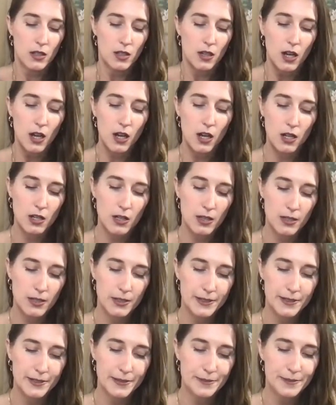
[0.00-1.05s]

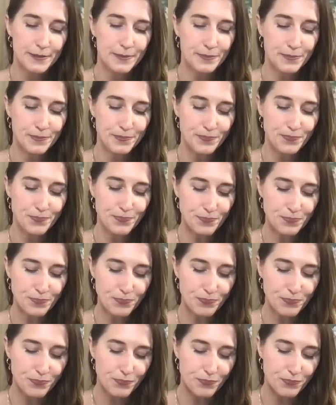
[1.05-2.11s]

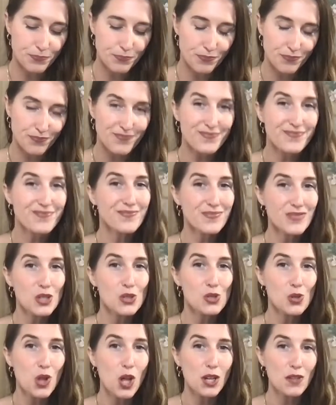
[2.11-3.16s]

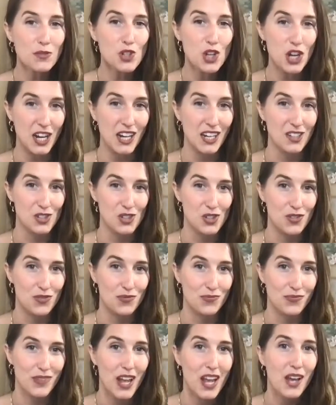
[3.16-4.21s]
There's a lot of change.
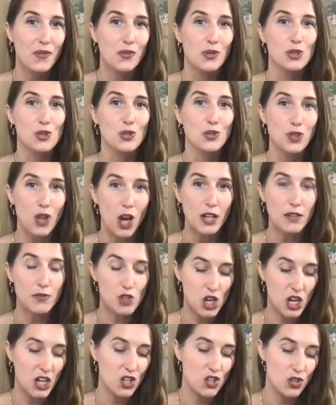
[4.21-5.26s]
There's a lot of
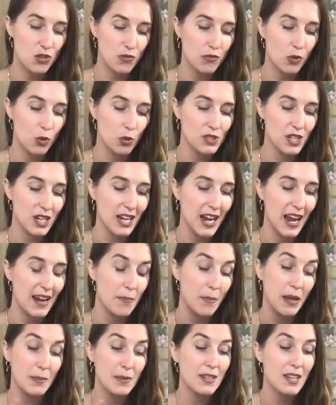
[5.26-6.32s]
change unfolding. And
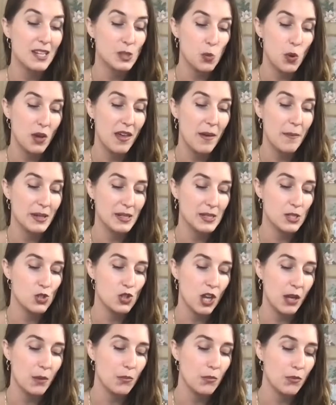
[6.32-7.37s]
maybe that's why that
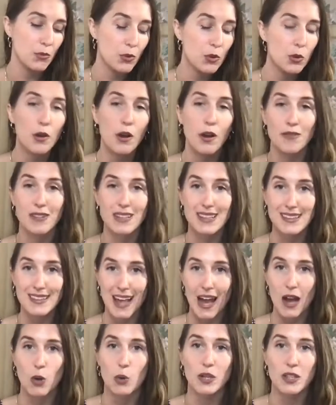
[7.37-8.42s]
message came through, of
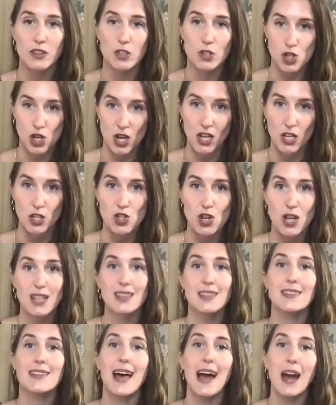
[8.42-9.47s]
allowing the change,
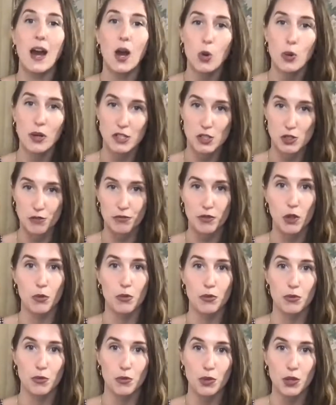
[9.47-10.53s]
allow it to flow
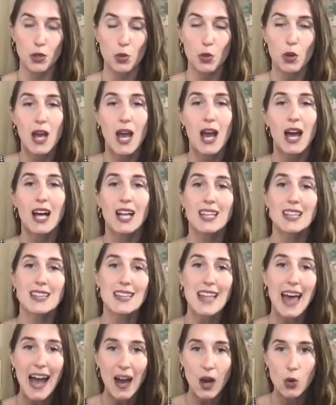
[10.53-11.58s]
through you,
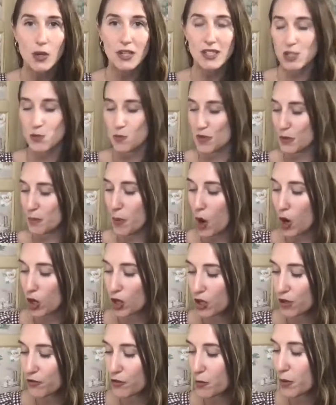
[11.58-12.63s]
allow it to be a
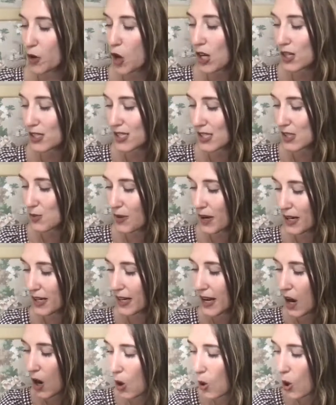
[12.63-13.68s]
part of the process right
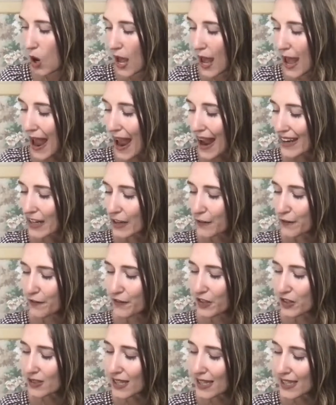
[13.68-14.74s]
now. And I
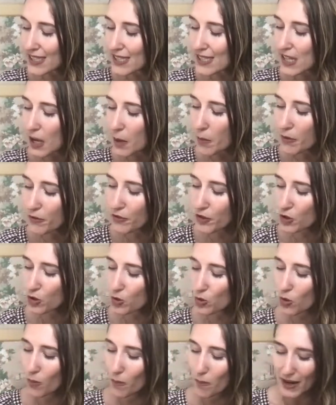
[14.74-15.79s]
feel like some of
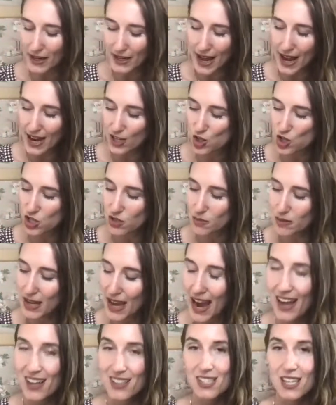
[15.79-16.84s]
you might actually be
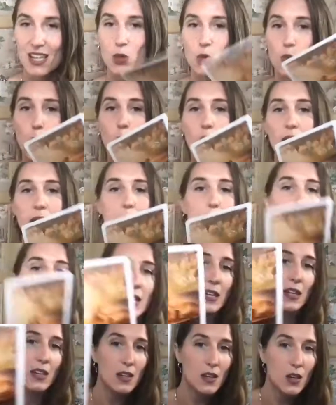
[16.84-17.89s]
asking, why
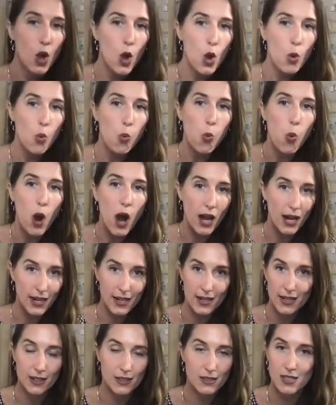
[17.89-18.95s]
me?
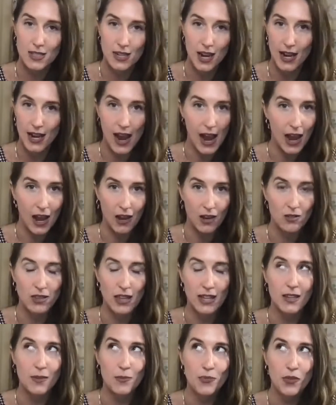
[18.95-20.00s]
Why did I have,
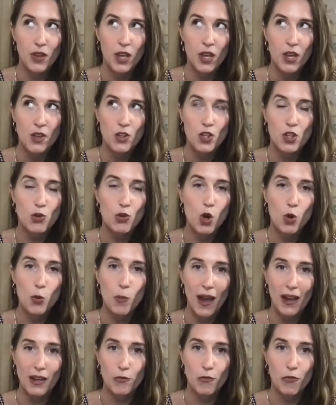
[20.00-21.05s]
like, you go
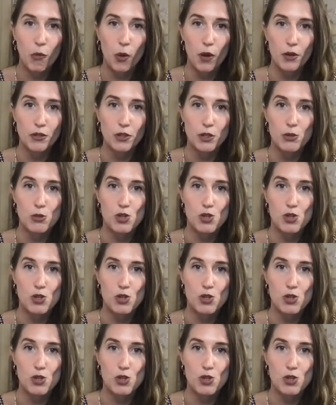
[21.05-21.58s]
back and forth, you